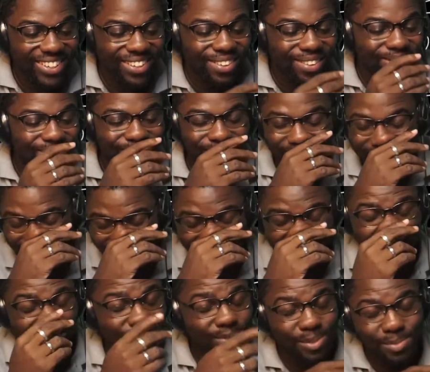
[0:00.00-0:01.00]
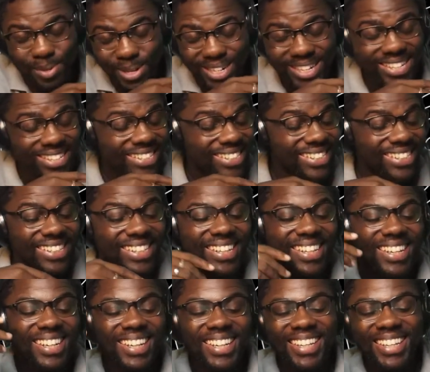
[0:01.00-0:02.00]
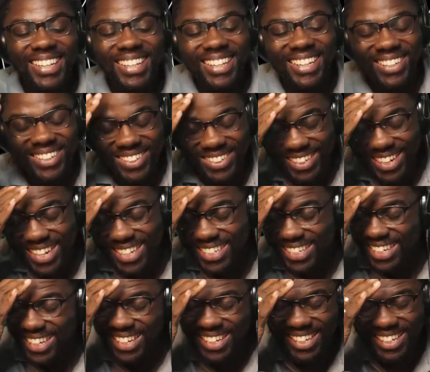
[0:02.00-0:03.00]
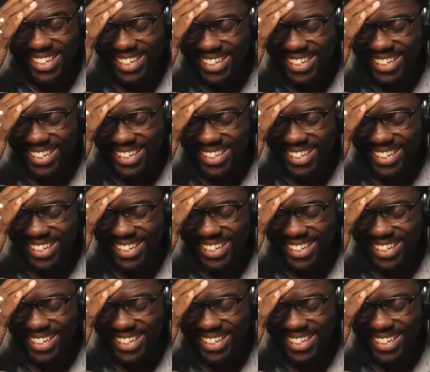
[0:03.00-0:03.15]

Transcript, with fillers: offending everybody. Let's see.